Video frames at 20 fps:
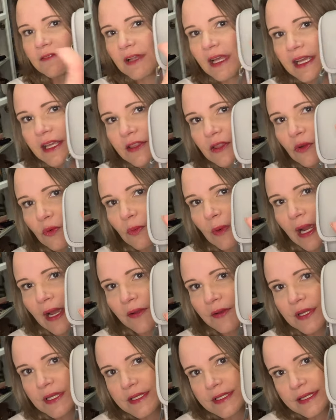like the
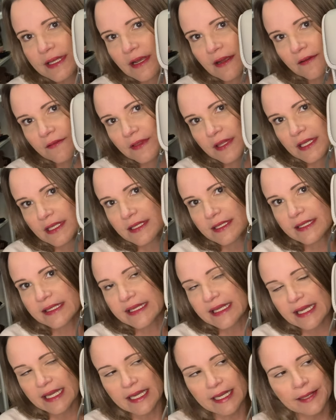roundness of this
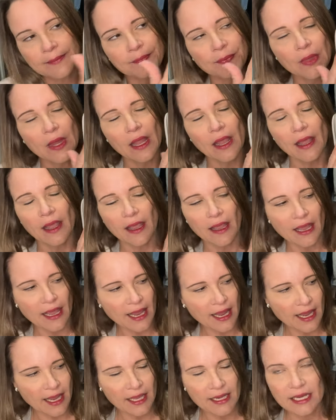C,
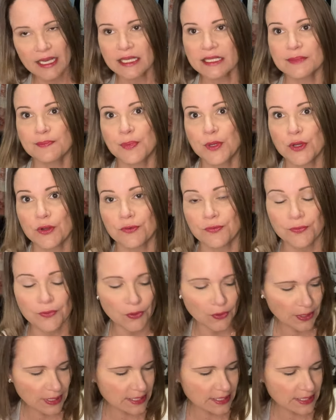and it's beautiful.